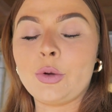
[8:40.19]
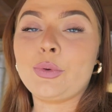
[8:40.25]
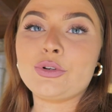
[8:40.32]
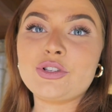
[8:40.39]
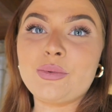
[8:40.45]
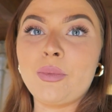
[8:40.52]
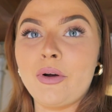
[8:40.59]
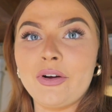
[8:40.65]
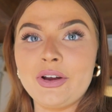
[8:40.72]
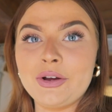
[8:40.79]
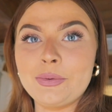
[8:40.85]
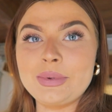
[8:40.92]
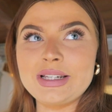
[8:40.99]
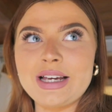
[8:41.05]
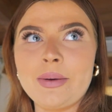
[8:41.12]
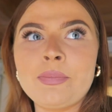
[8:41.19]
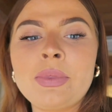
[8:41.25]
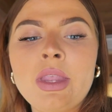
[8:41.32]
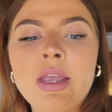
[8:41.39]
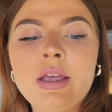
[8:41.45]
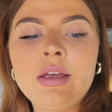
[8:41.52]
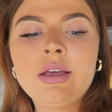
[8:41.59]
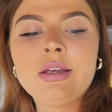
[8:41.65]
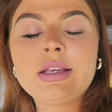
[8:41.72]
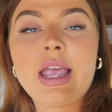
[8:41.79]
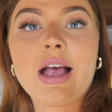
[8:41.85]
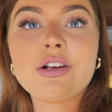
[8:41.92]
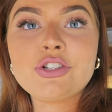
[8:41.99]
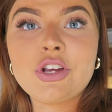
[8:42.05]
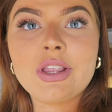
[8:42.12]
Well, tomorrow it'll be done.
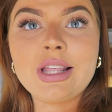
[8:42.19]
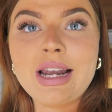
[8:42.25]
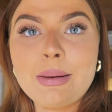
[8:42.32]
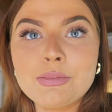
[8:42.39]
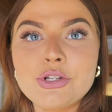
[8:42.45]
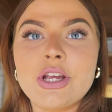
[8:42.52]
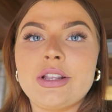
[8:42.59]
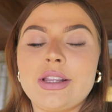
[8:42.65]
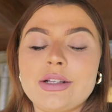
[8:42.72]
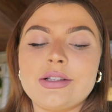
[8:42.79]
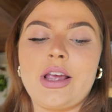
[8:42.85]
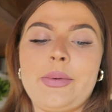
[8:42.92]
Yeah, I'll show you the lampshade that's